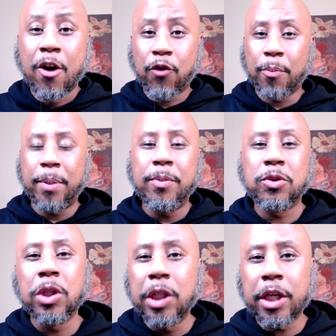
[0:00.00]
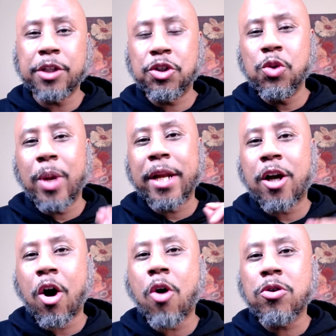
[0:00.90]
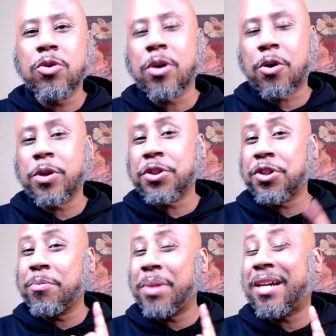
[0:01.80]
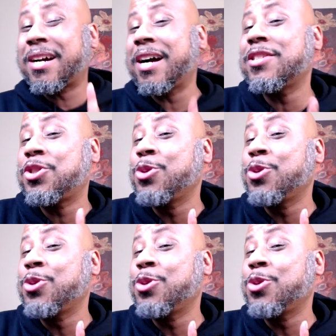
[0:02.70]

for people to look at you and call you a Christian because you